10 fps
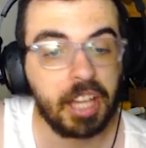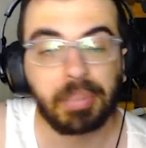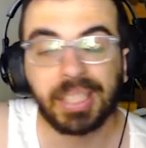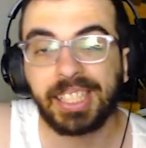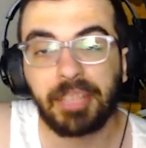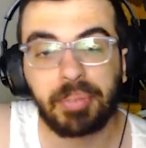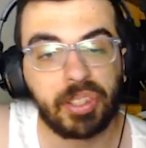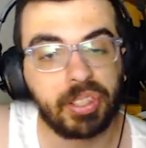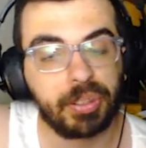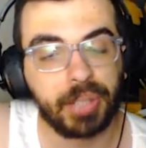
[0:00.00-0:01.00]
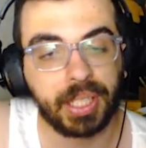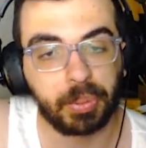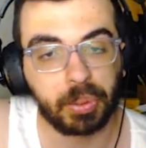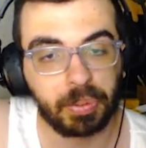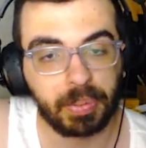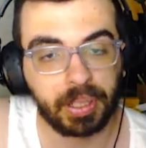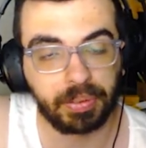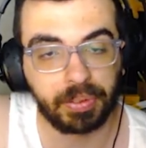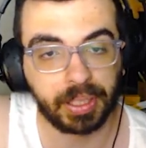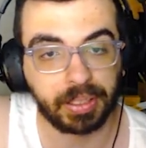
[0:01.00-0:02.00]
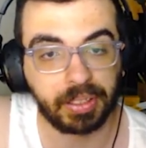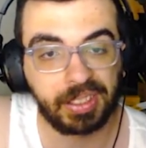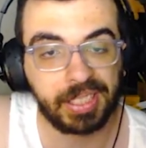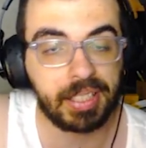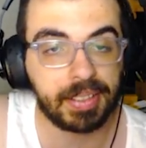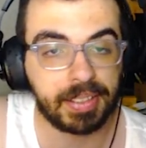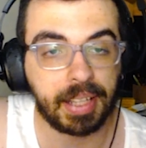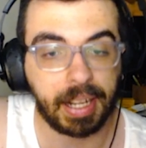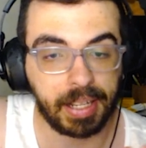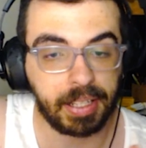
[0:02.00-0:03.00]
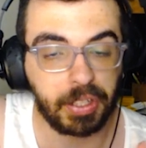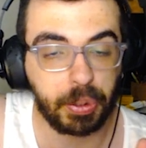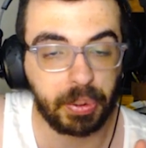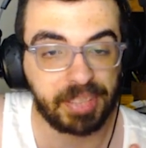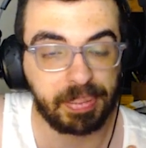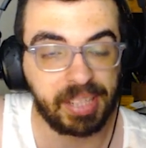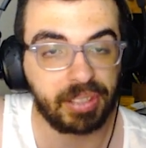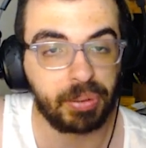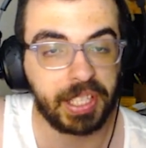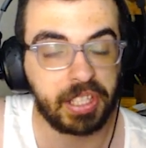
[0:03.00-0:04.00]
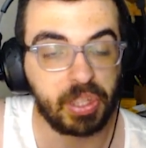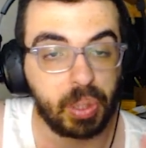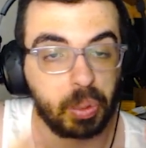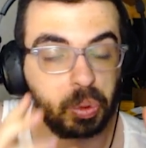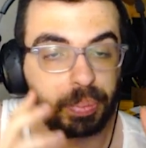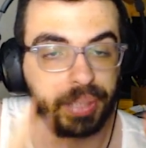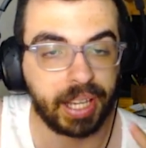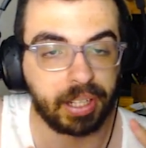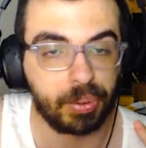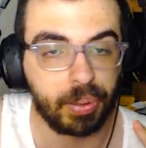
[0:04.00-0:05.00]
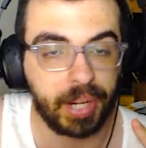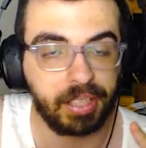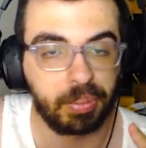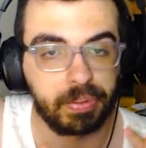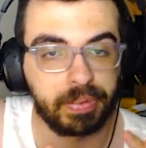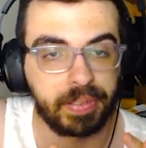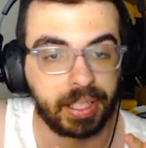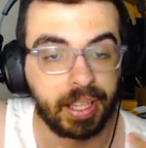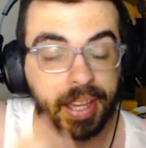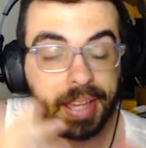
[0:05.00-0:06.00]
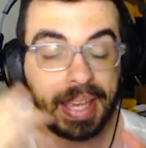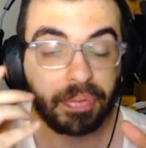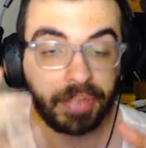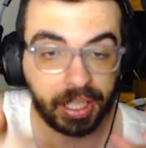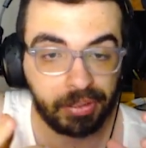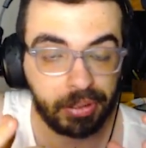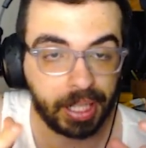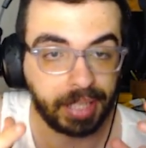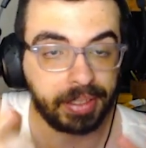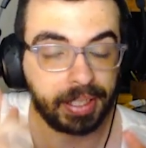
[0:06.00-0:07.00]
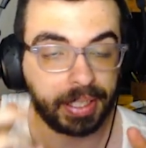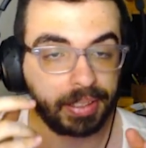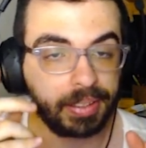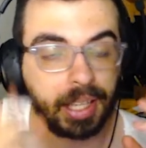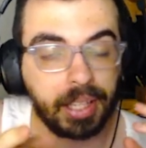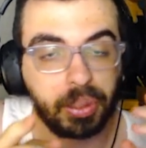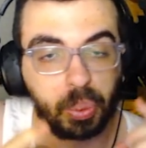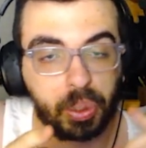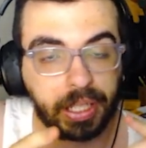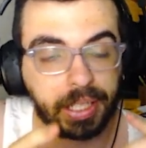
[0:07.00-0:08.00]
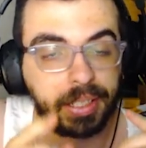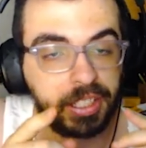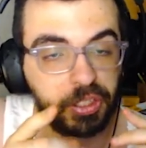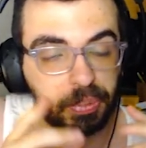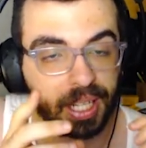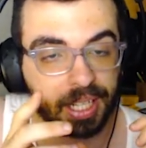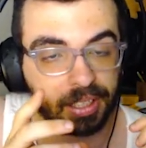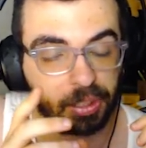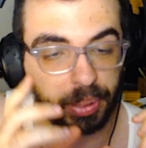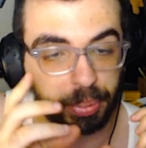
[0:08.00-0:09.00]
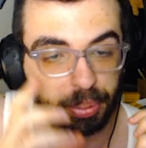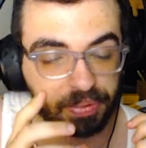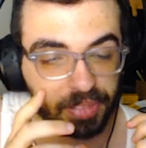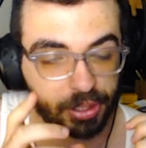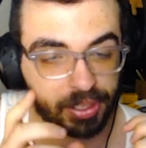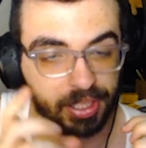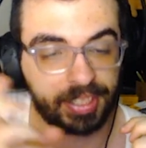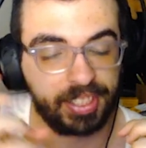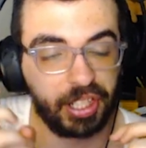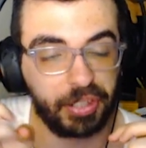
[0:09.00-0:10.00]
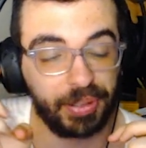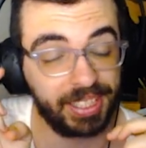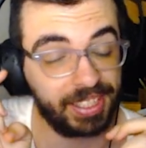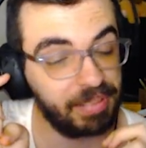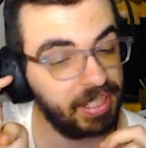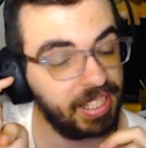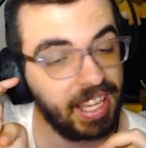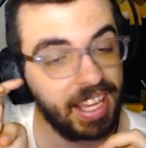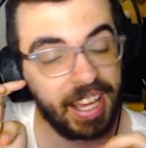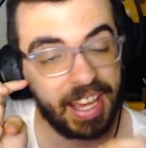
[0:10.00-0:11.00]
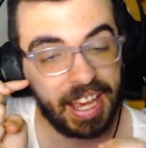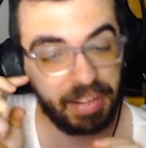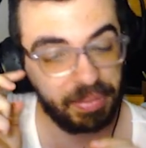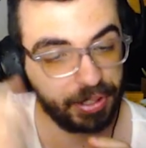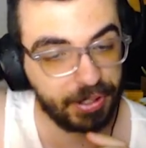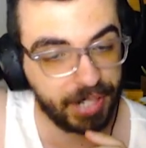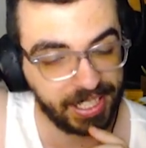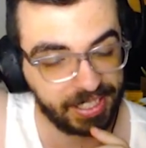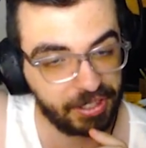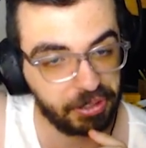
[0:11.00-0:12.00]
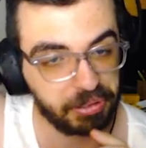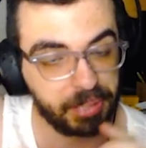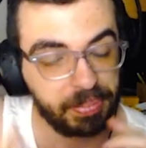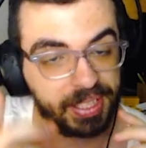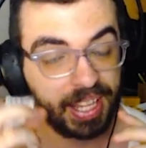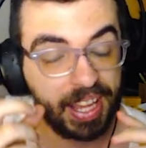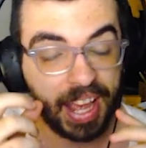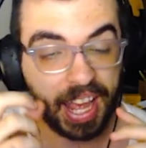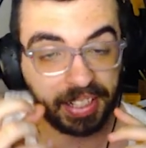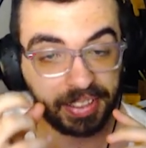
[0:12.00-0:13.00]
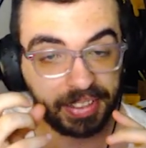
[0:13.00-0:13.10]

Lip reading: I keep disagreeing with you, my friend. You explained the reasons why it would be a great movie if done right. It needs to be handled by professionals, written, have a great script, and